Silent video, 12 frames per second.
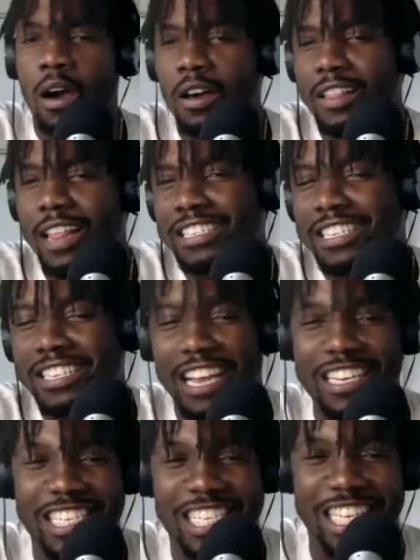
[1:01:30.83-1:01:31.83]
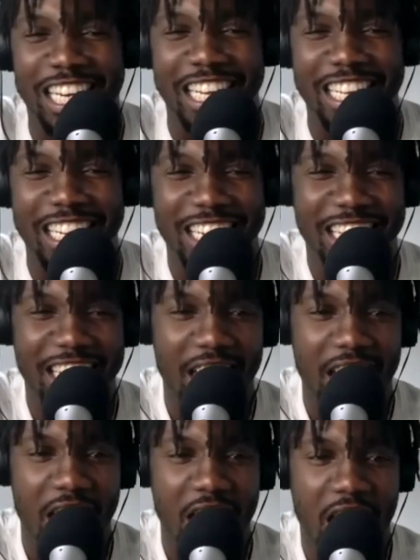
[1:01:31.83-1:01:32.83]
that's just, I just seen it. Of
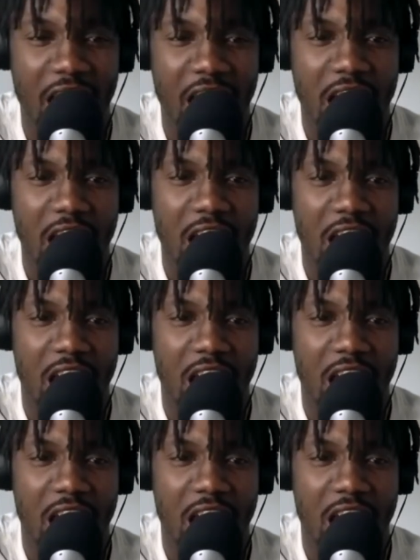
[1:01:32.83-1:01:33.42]
lunch meat.